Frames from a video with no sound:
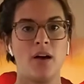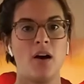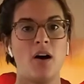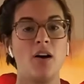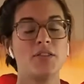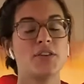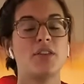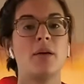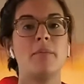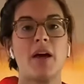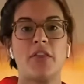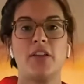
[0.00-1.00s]
Also, the
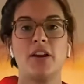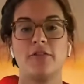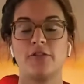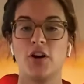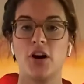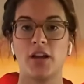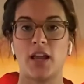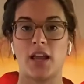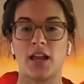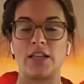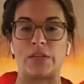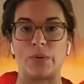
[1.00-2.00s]
method of cooking
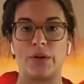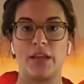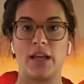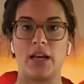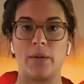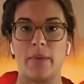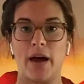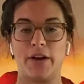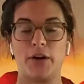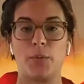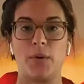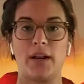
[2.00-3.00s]
is really going to
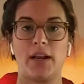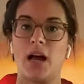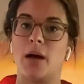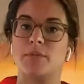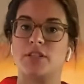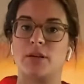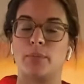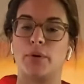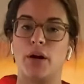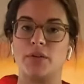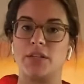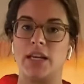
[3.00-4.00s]
matter when it comes to
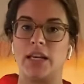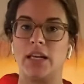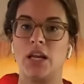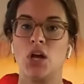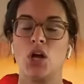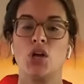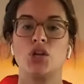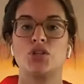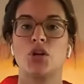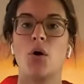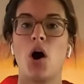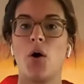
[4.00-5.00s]
protein.
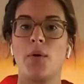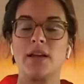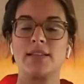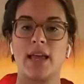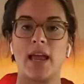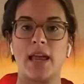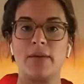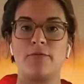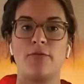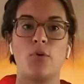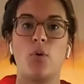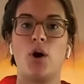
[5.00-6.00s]
So always aim
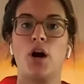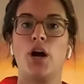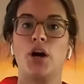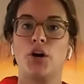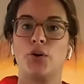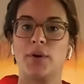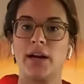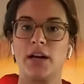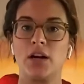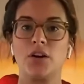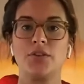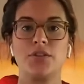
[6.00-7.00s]
for
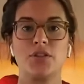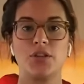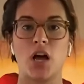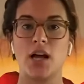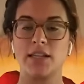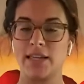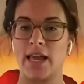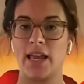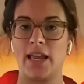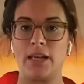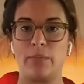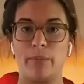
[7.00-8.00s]
grilled,
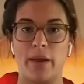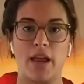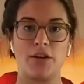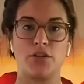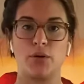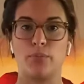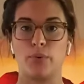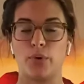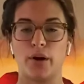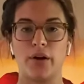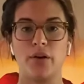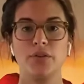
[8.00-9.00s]
sautéed, baked, or
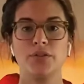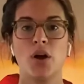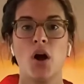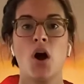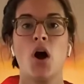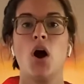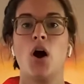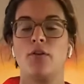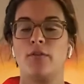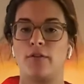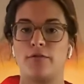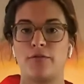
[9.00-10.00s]
broiled
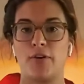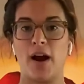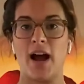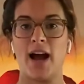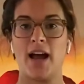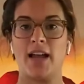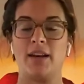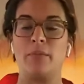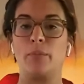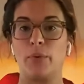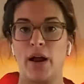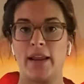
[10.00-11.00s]
over fried and
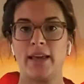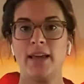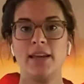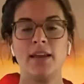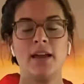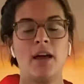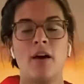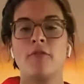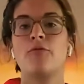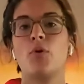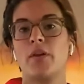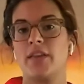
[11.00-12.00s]
breaded
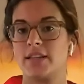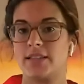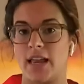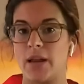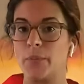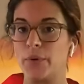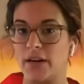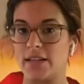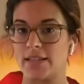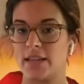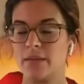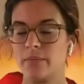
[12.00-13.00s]
for the same
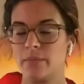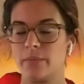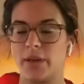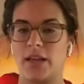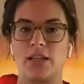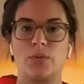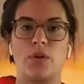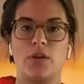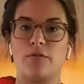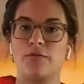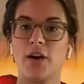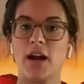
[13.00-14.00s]
reason, because when you
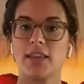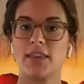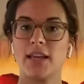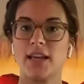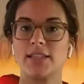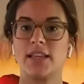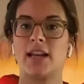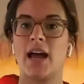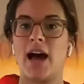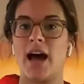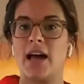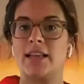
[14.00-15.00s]
fry things, it
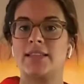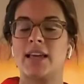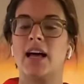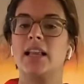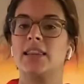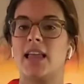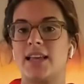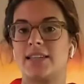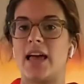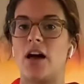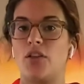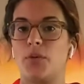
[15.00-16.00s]
adds a less
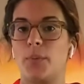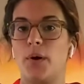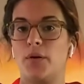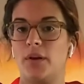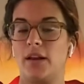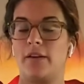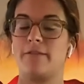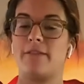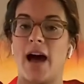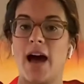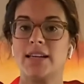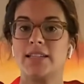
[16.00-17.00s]
health promoting
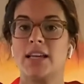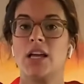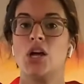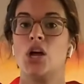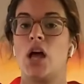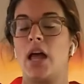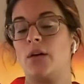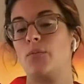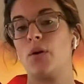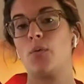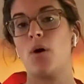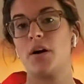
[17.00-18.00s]
fat, and we
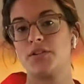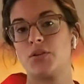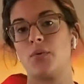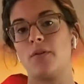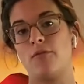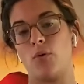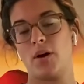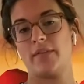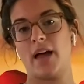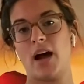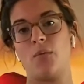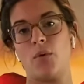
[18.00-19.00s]
want to avoid
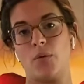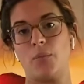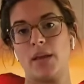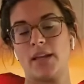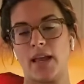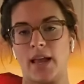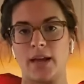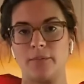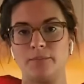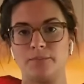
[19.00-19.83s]
that when we can.